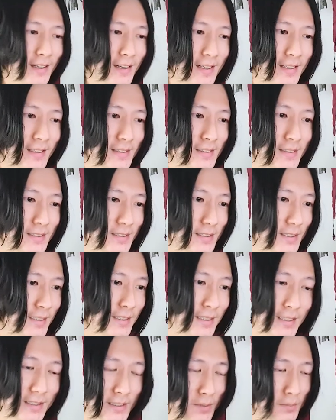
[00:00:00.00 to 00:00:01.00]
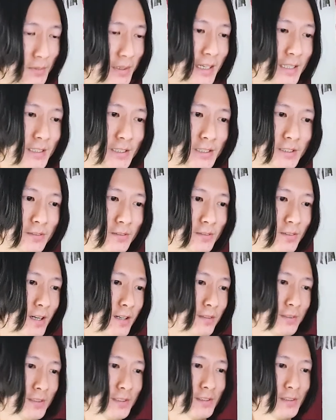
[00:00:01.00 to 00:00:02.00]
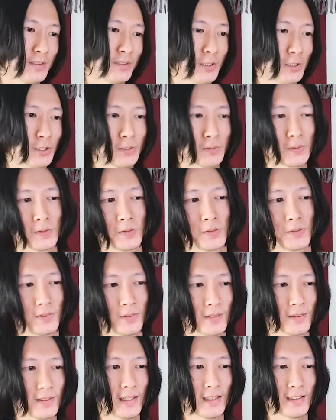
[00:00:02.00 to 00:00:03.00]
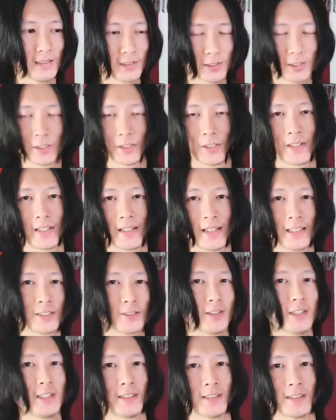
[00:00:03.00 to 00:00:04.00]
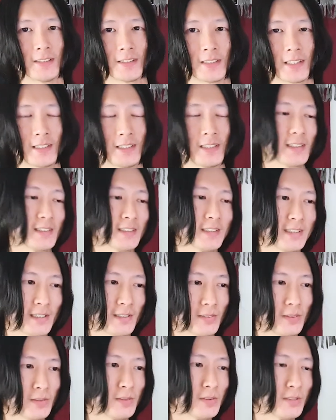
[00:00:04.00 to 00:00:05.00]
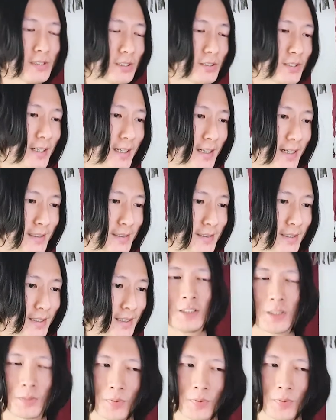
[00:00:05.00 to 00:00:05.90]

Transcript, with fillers: And in some cases, rather useful and good looking illustrations, as you can see from the results I had.